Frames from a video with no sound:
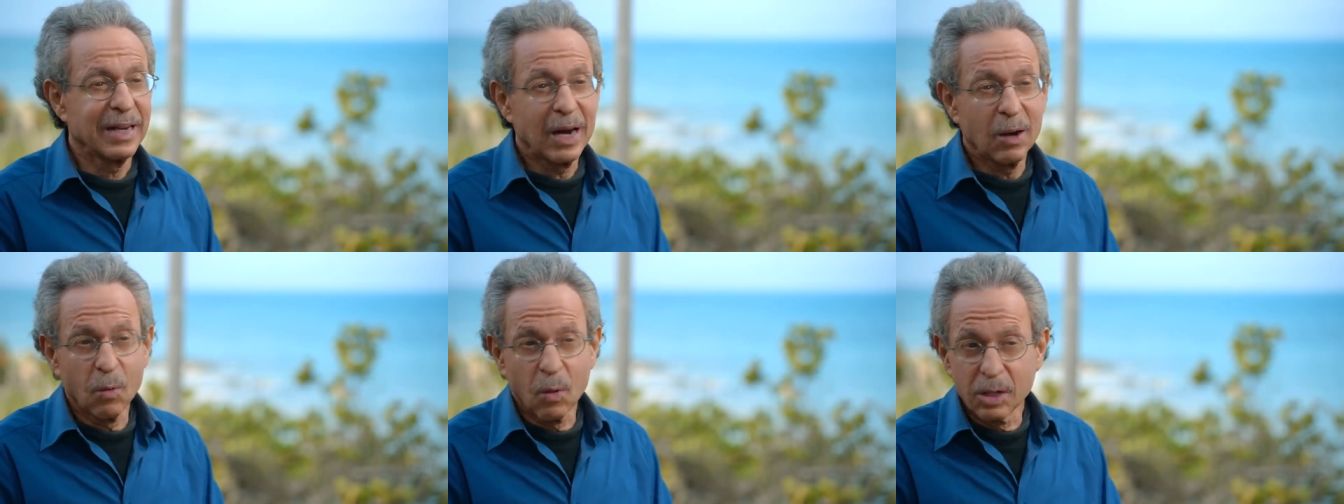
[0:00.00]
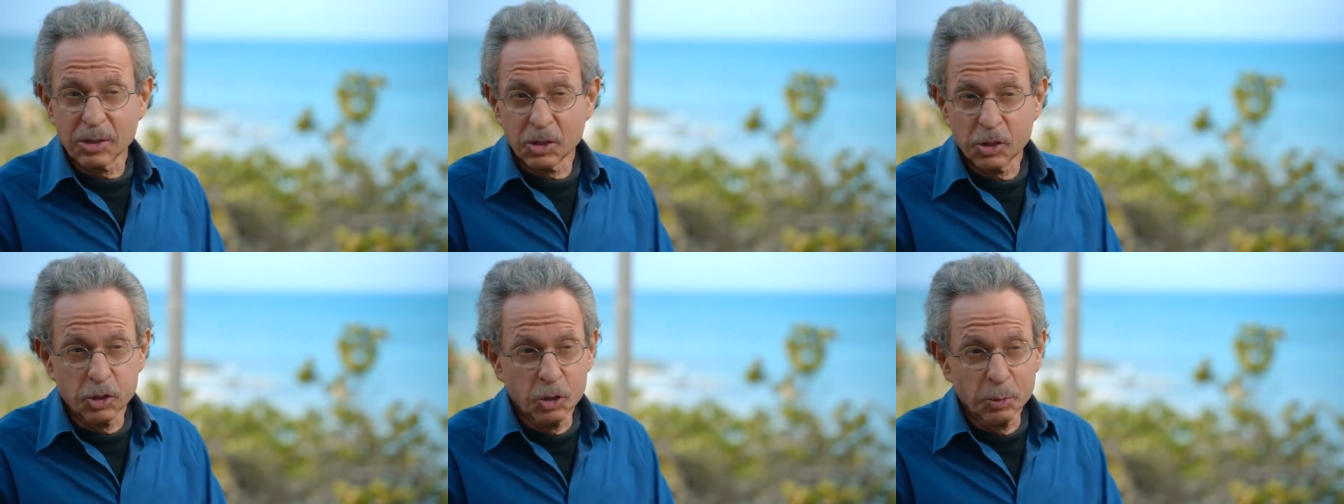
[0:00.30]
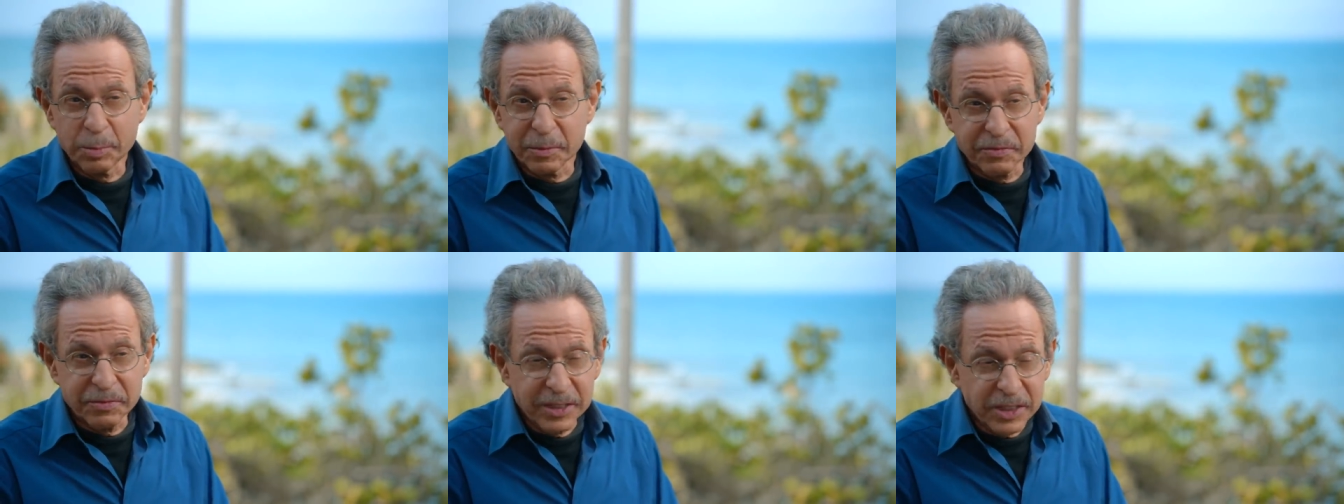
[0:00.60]
Now, one
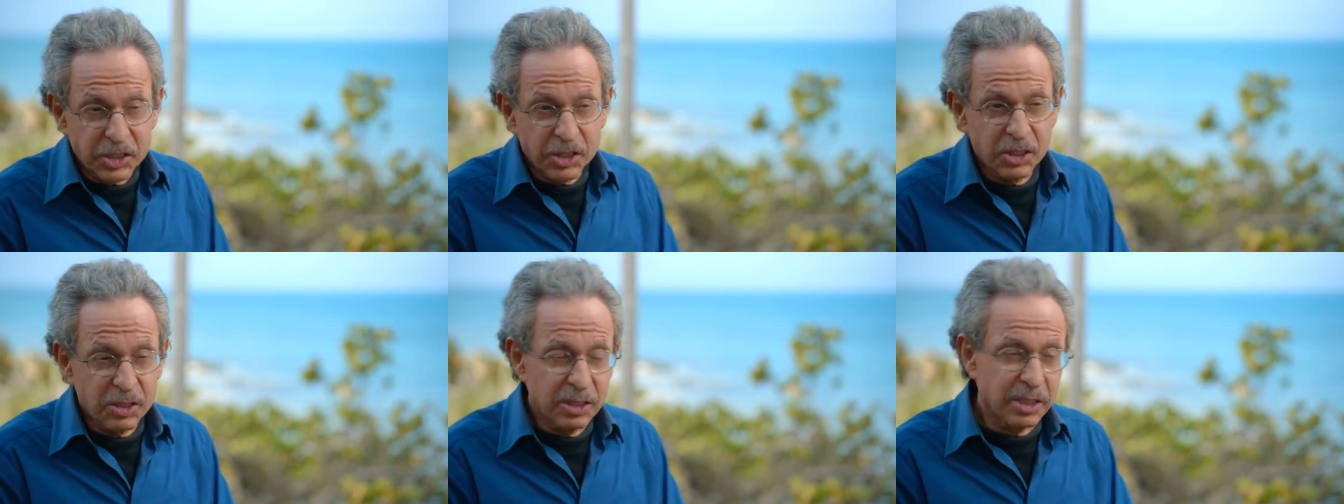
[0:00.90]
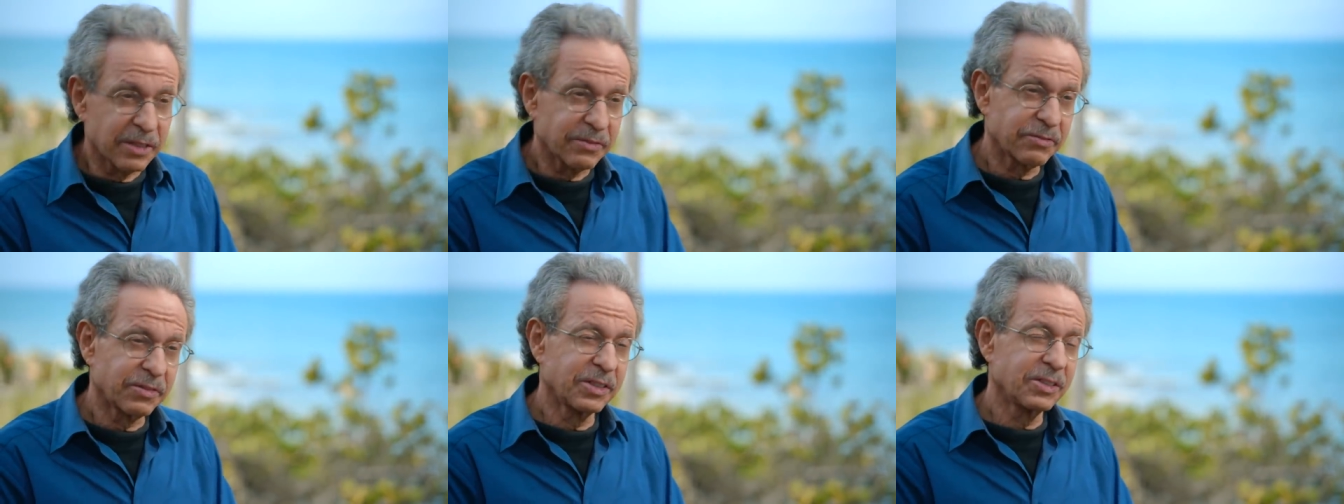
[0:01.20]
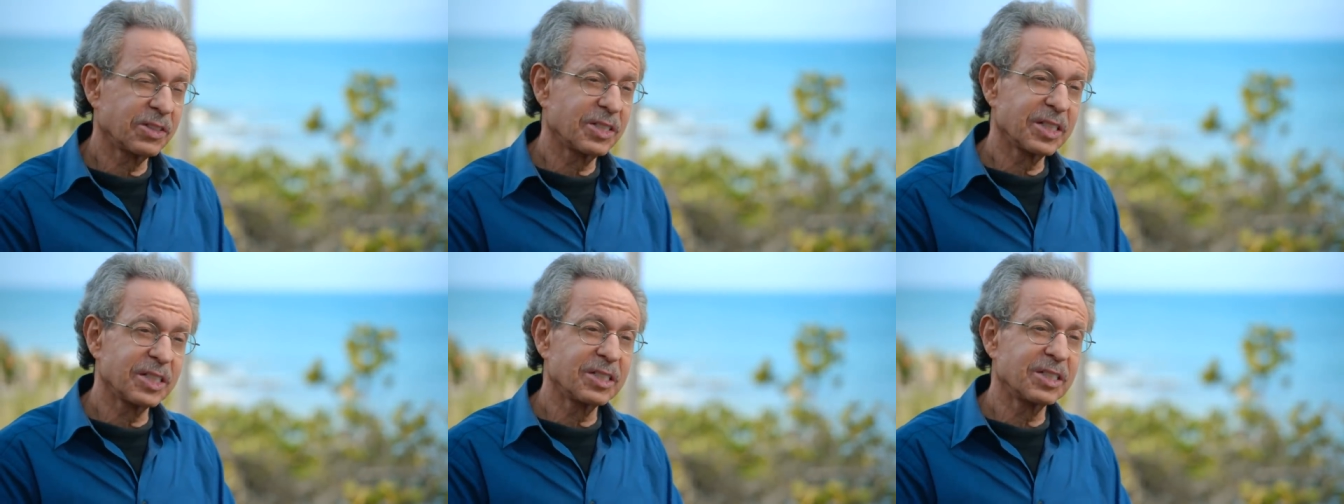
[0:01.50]
superficial
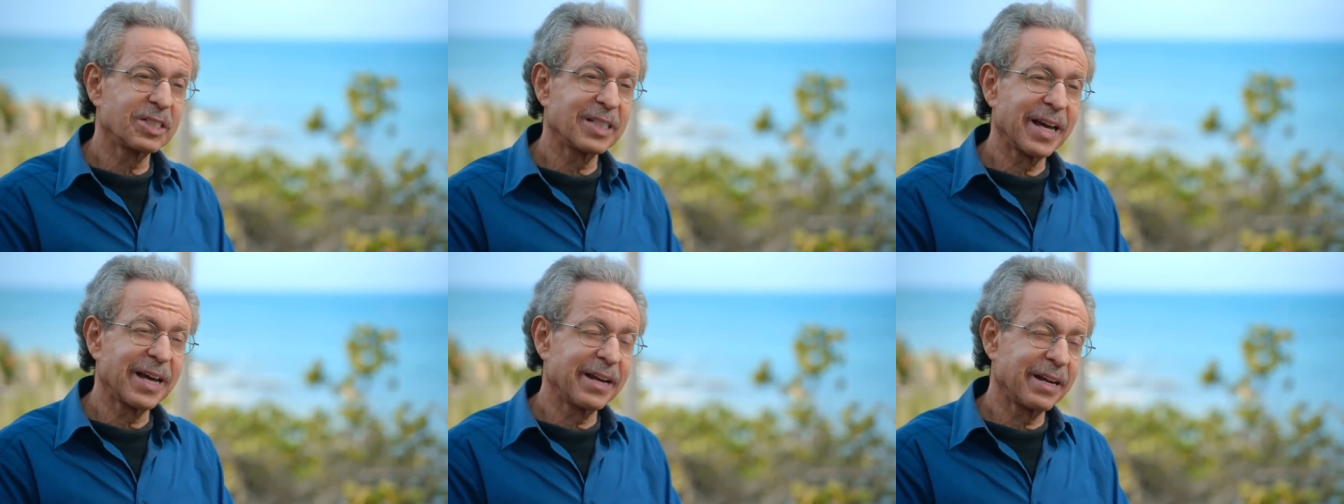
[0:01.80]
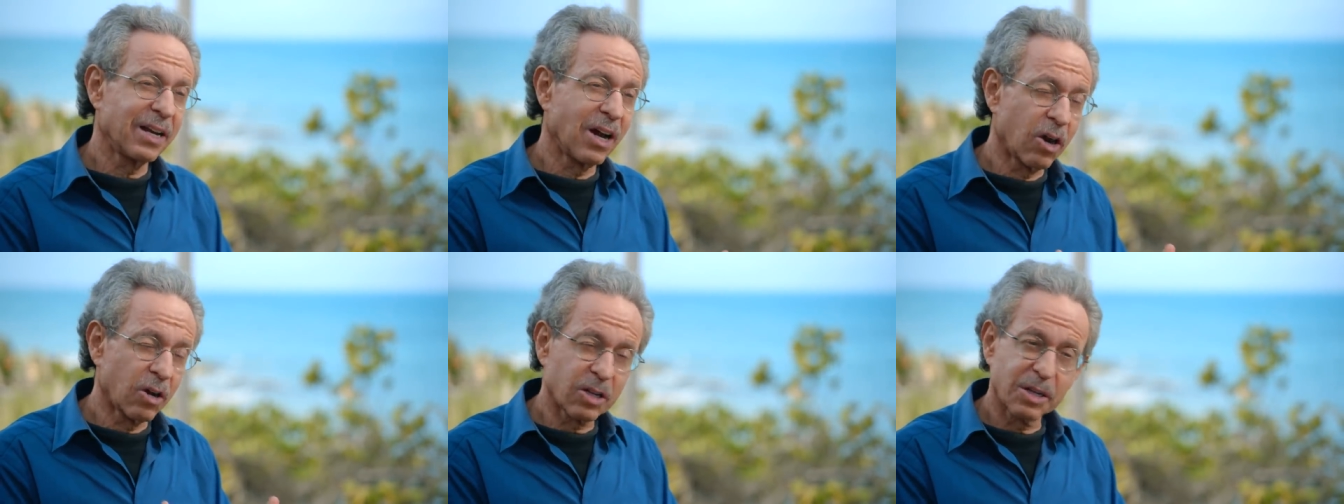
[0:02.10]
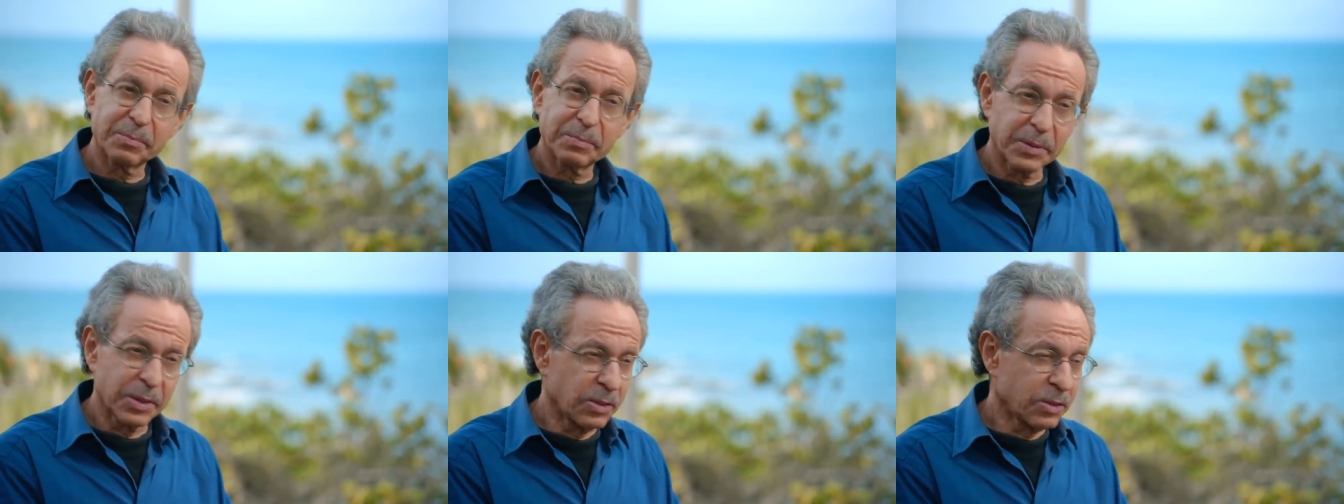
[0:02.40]
difference is that in our
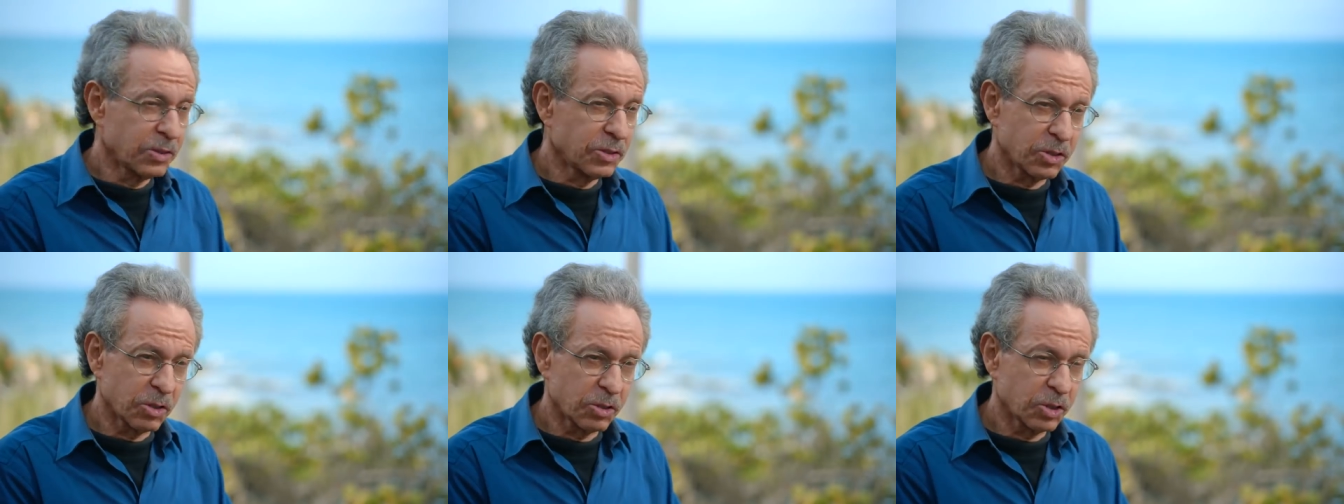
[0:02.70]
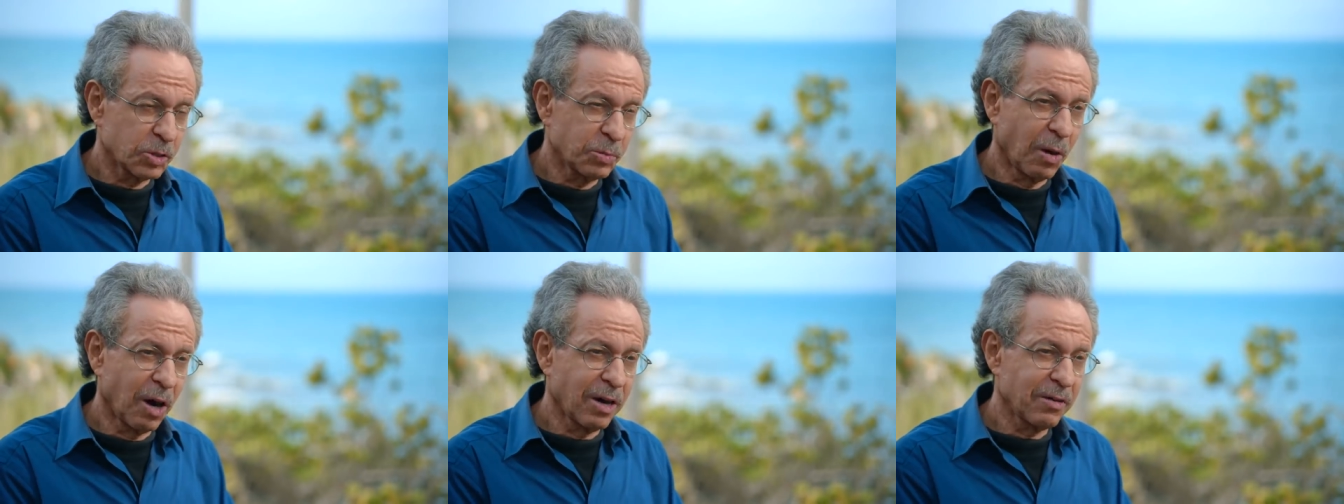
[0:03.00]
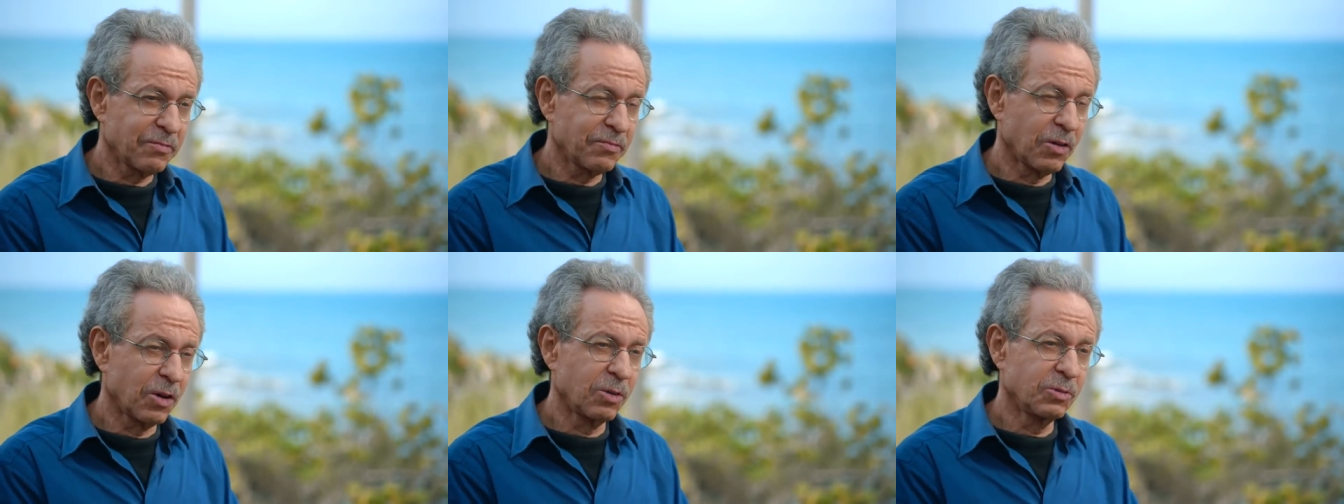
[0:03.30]
computers or
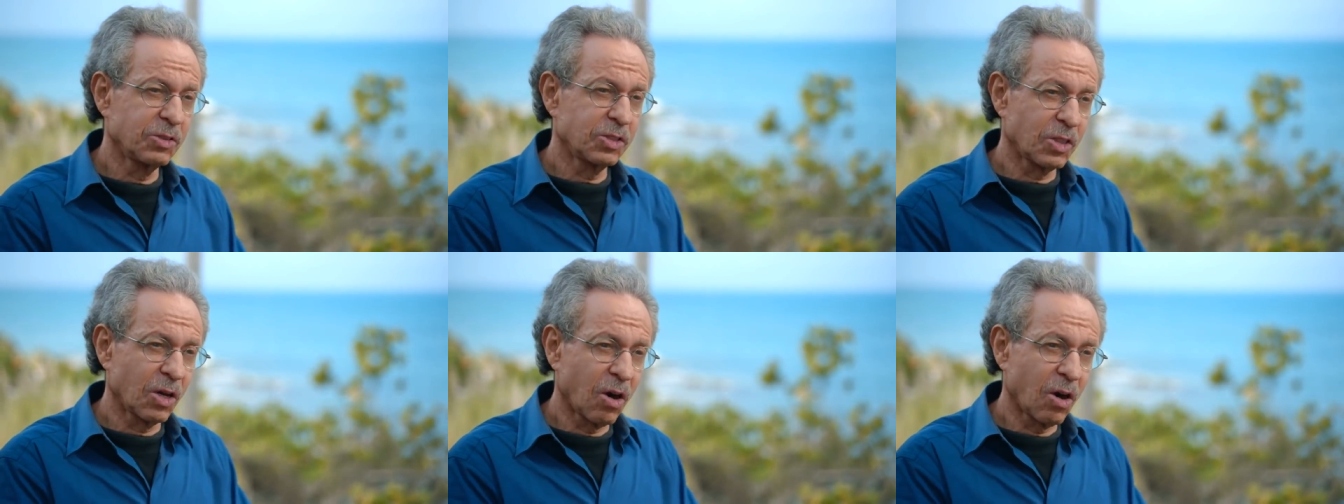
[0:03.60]
smartphones,